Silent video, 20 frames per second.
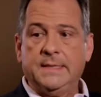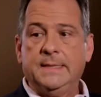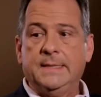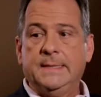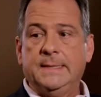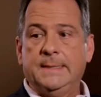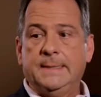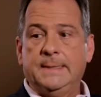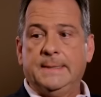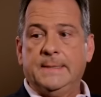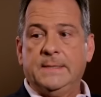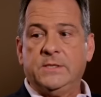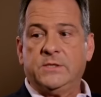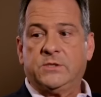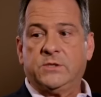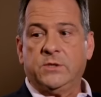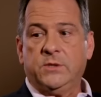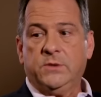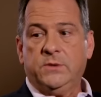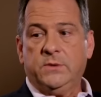Yeah.
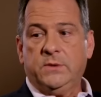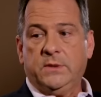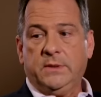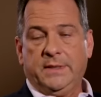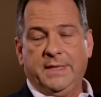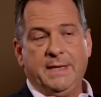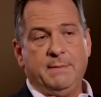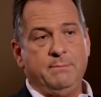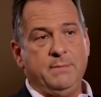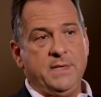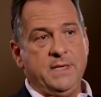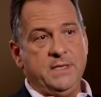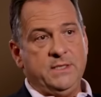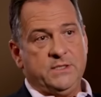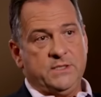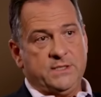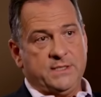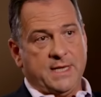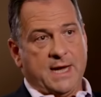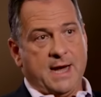So let me
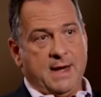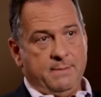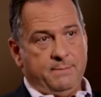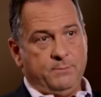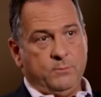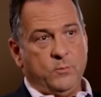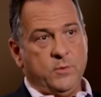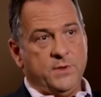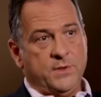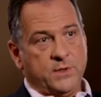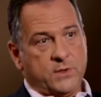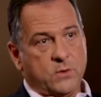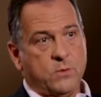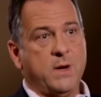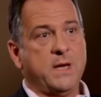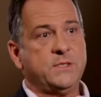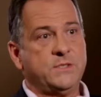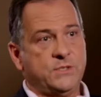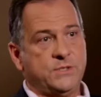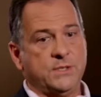stop with the
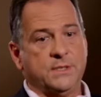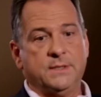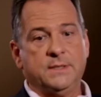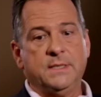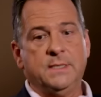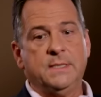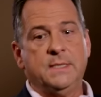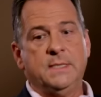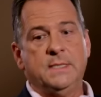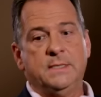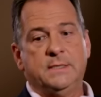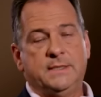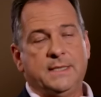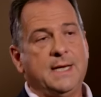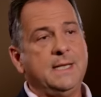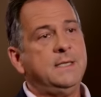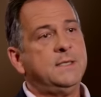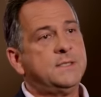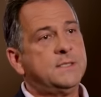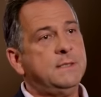question.
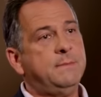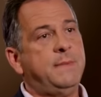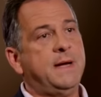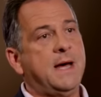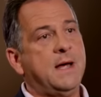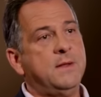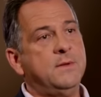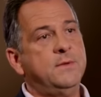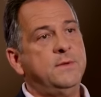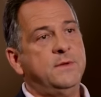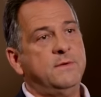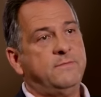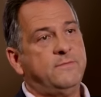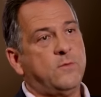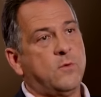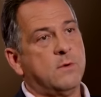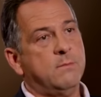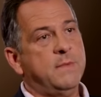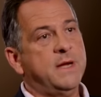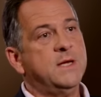Tell us about the
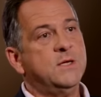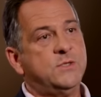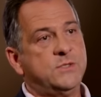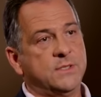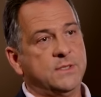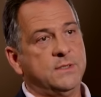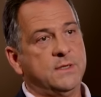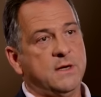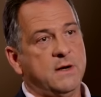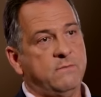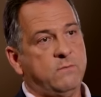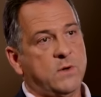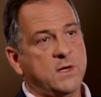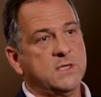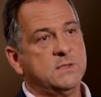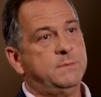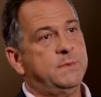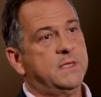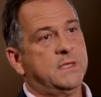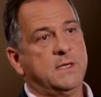formation of what
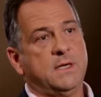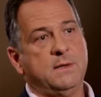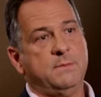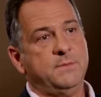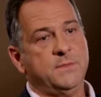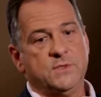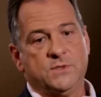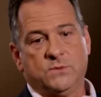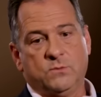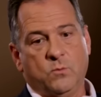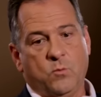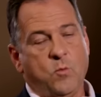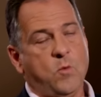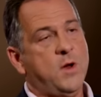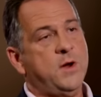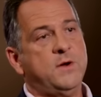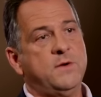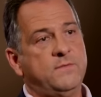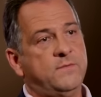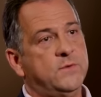has become this
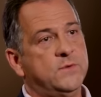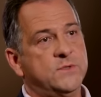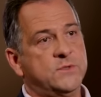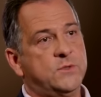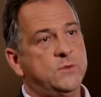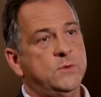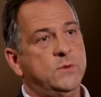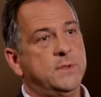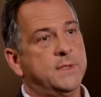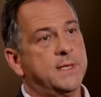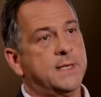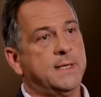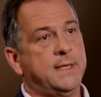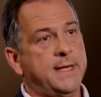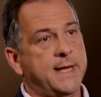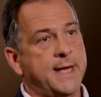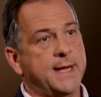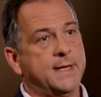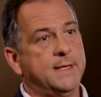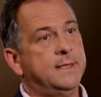wonderful school in
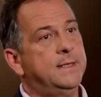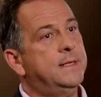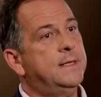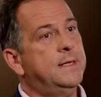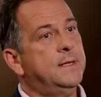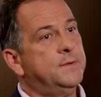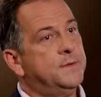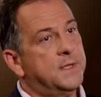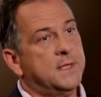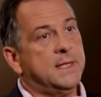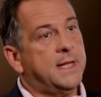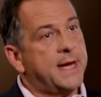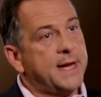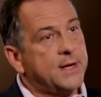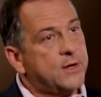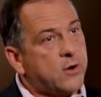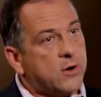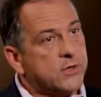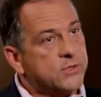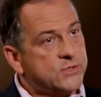Atlanta, the
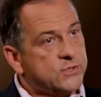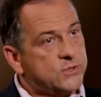Lionheart